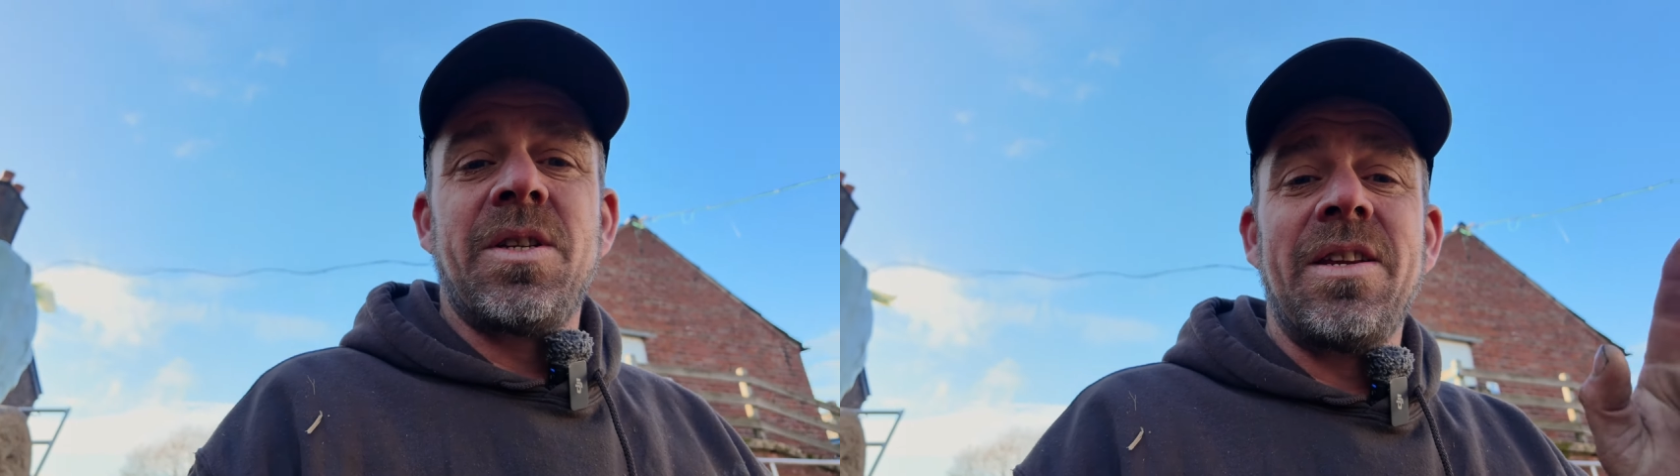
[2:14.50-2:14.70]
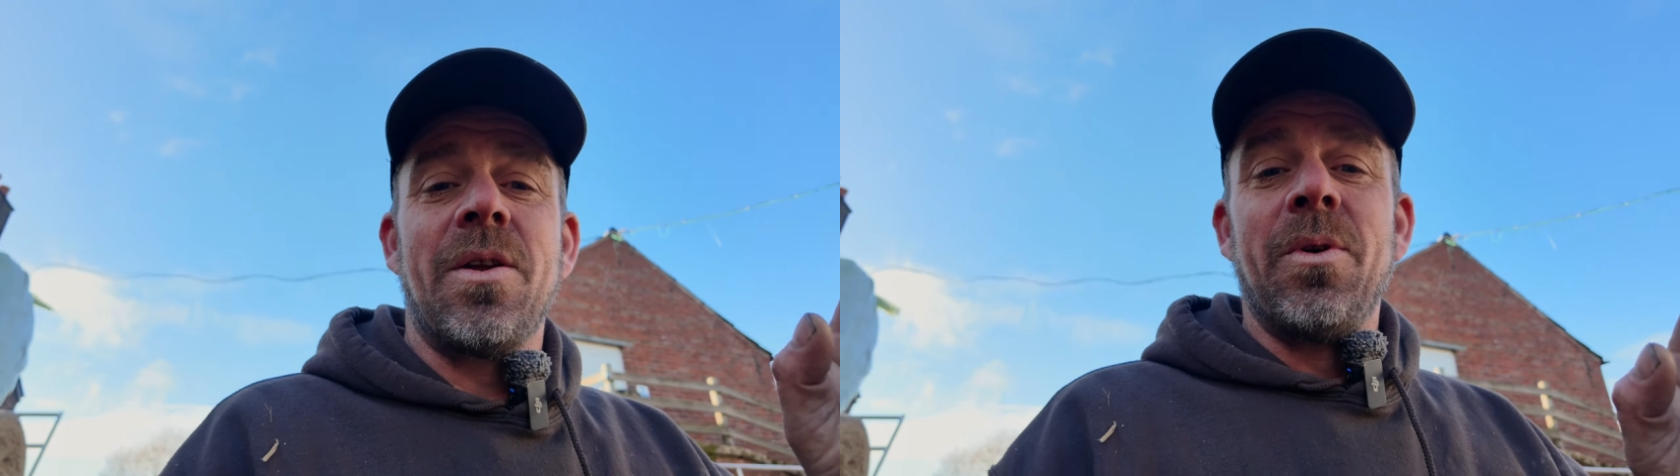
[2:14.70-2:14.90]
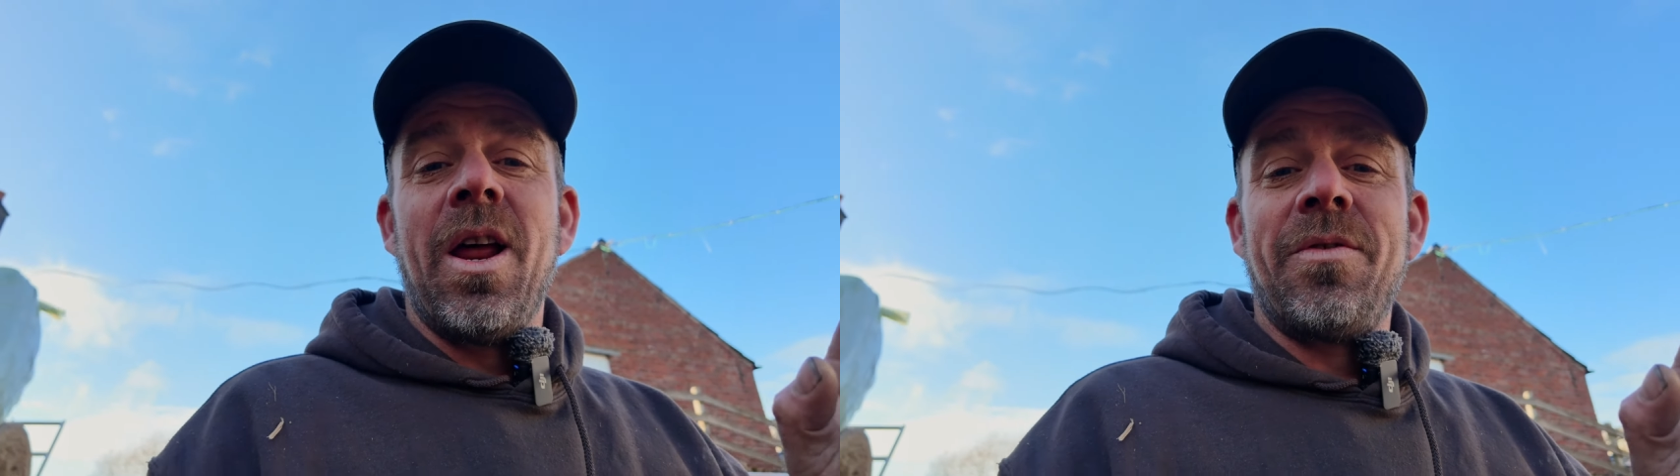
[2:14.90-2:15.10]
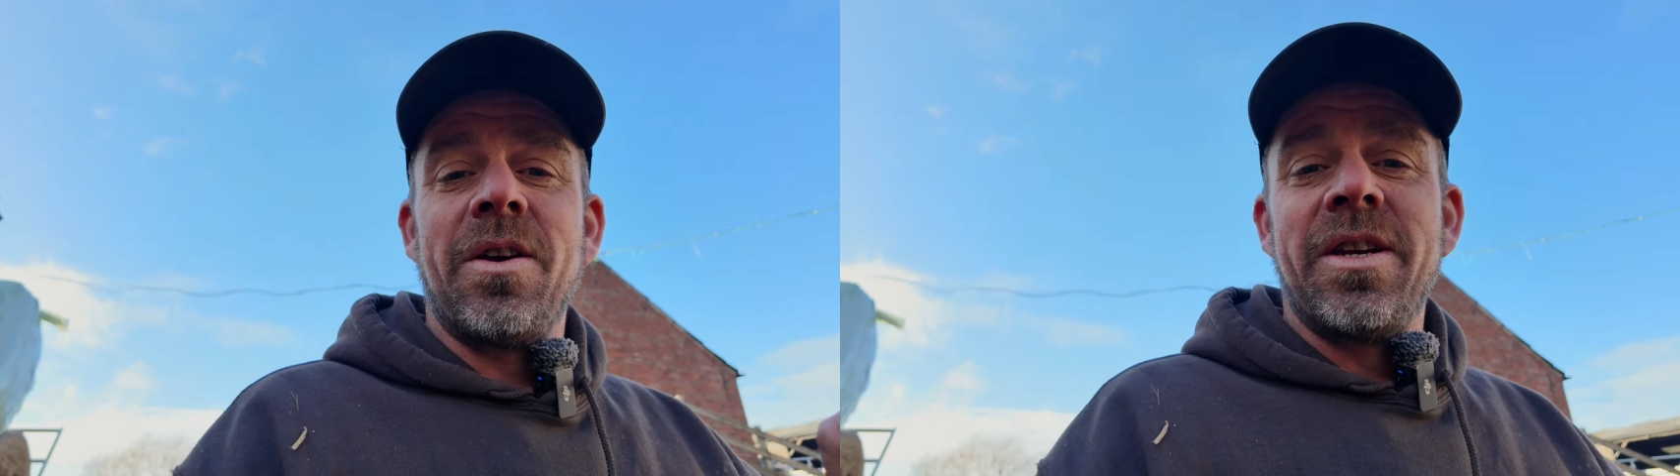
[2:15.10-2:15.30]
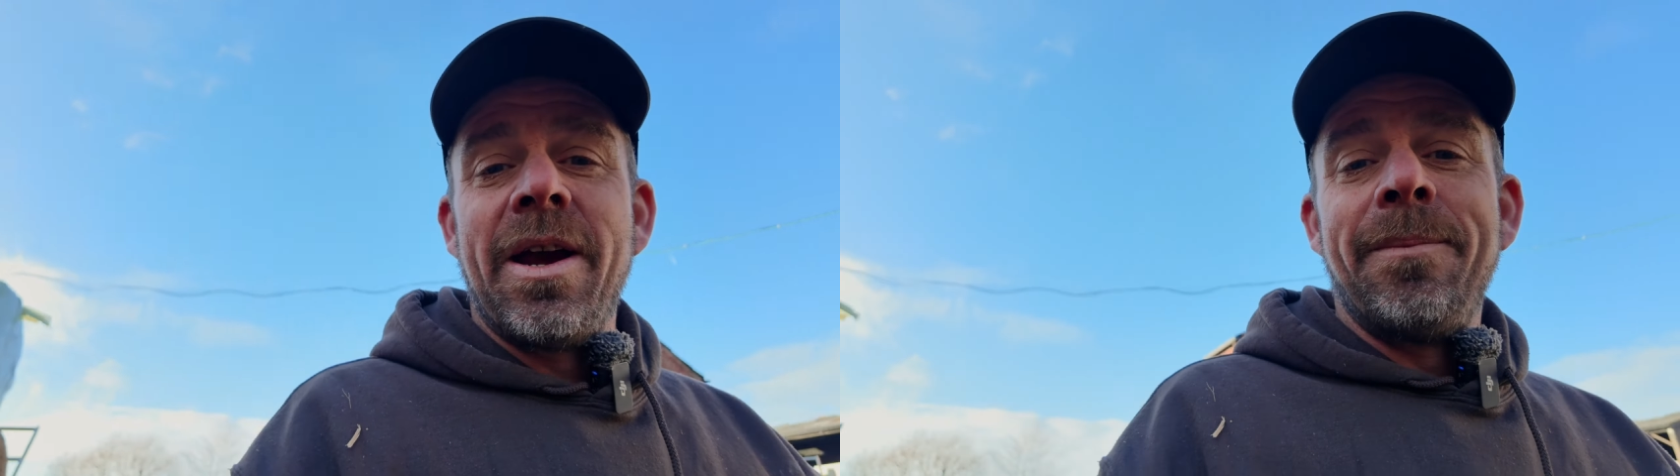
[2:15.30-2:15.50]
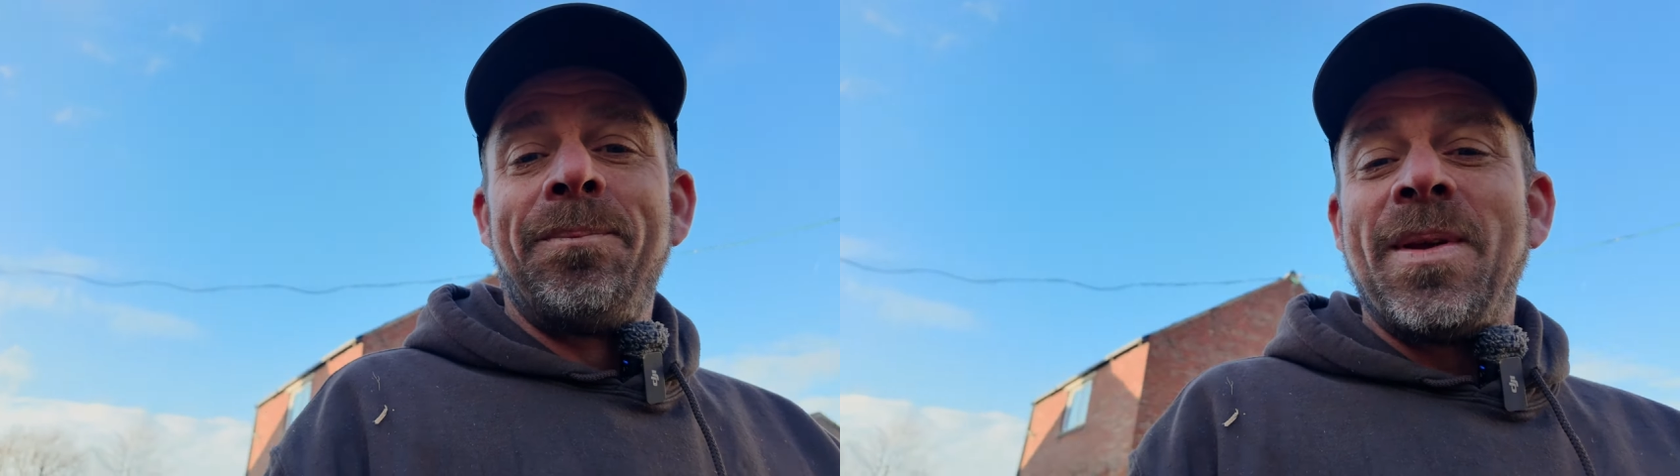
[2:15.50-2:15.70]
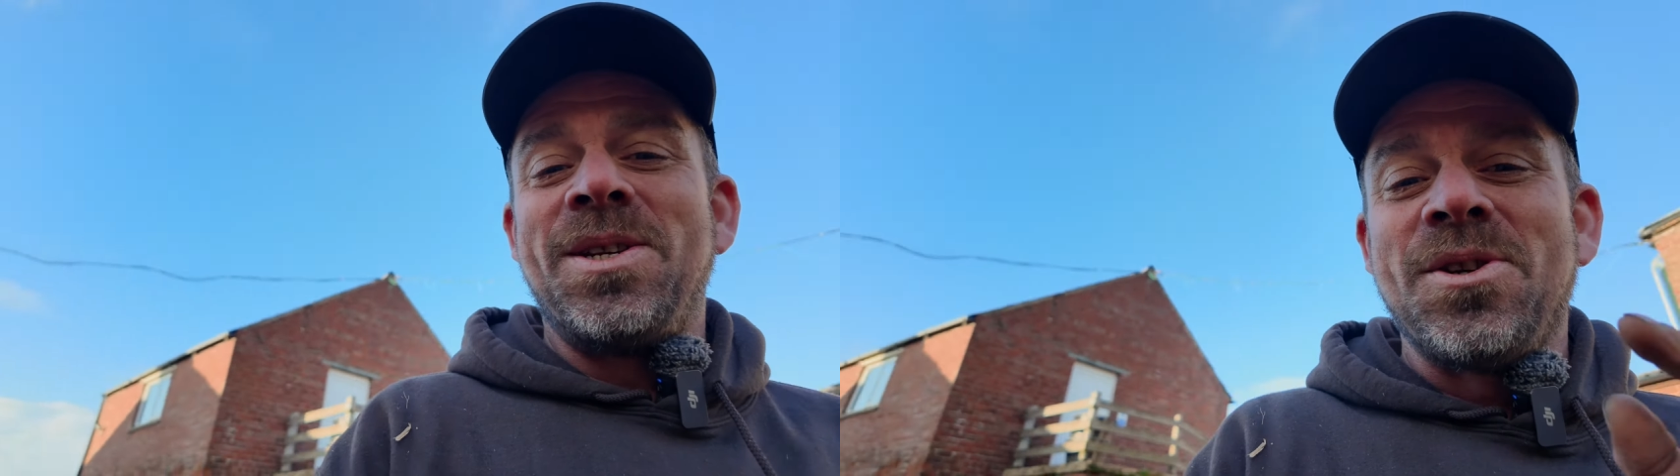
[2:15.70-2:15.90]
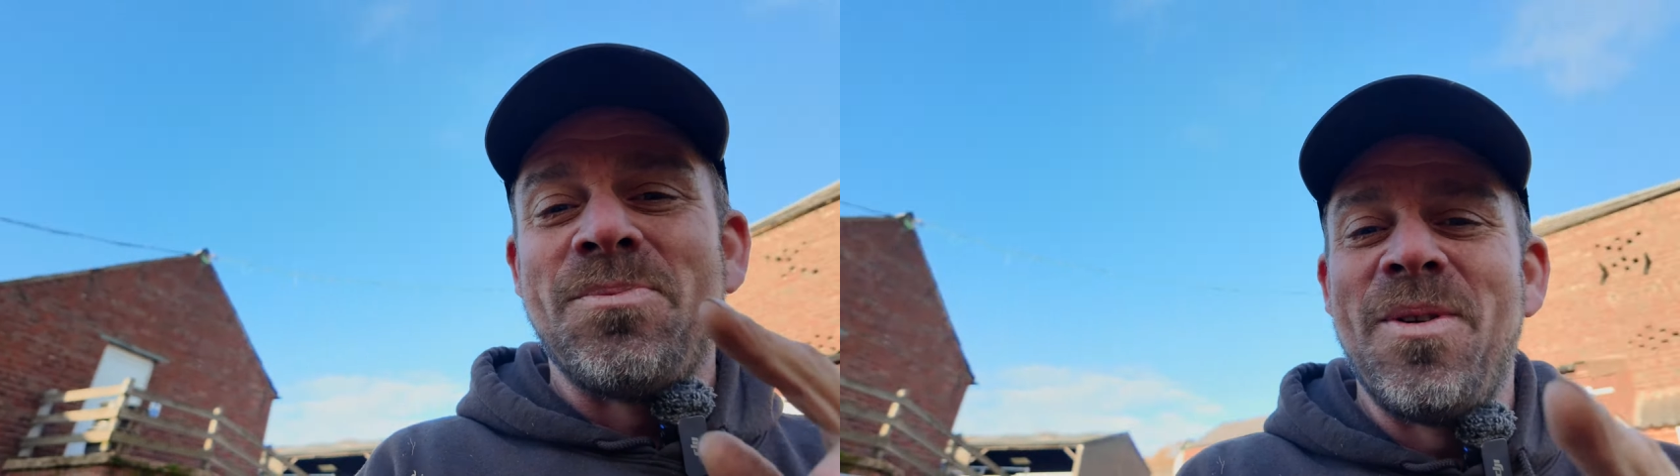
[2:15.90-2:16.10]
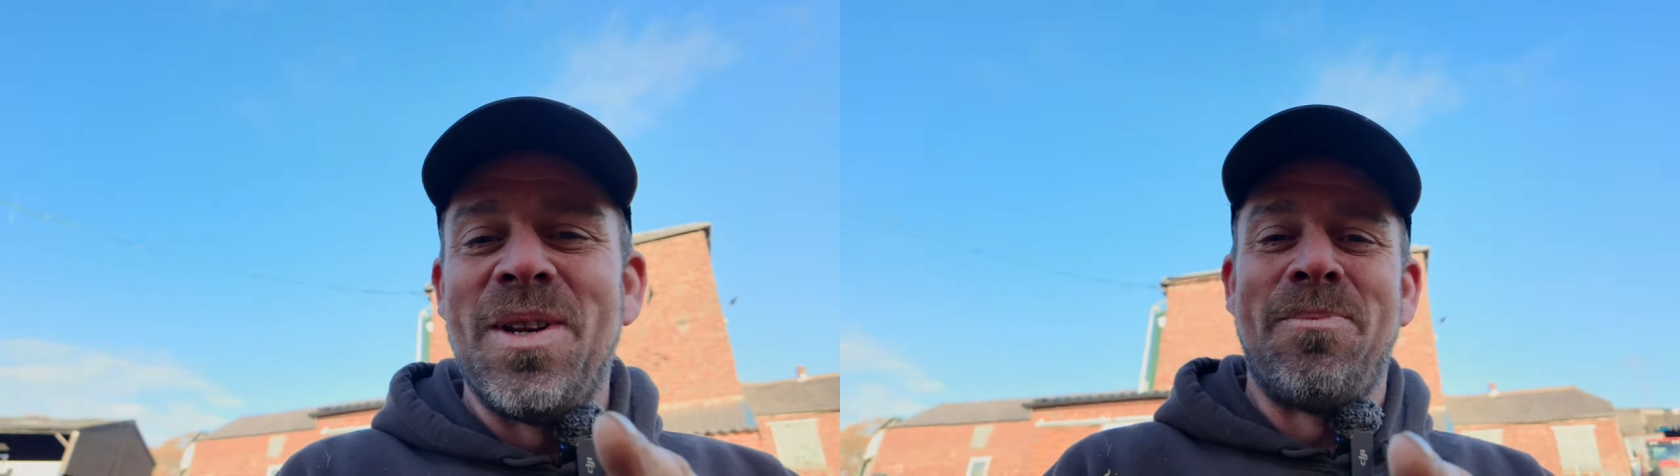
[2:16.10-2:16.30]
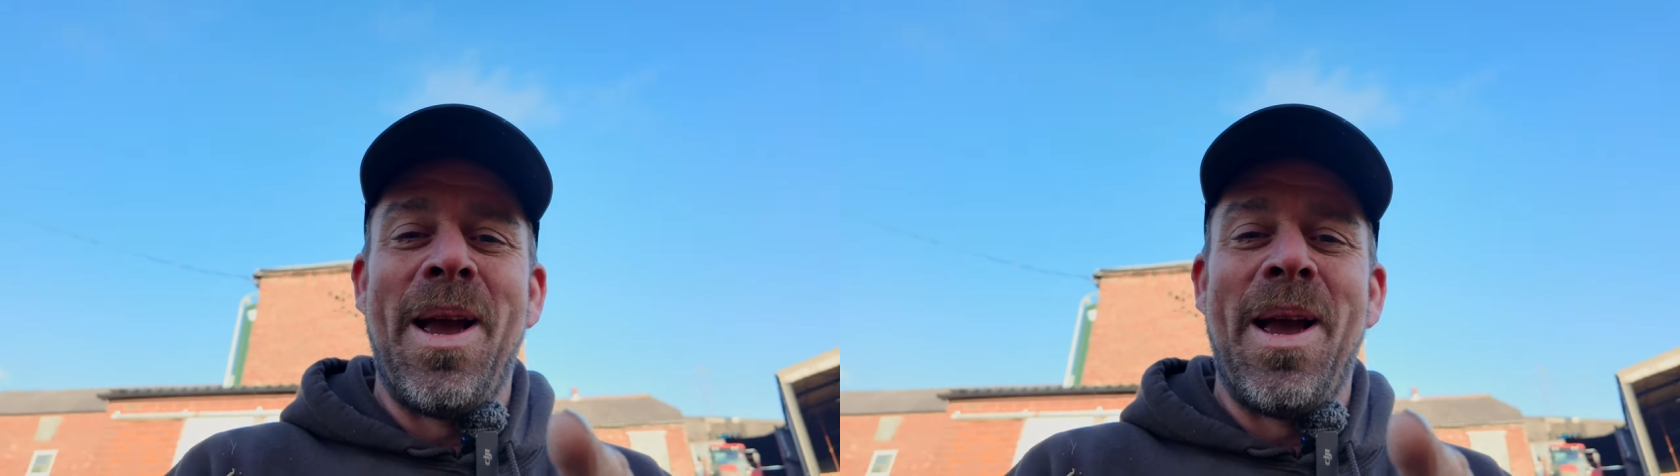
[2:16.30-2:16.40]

Steve's going to unload those now. He's just moved his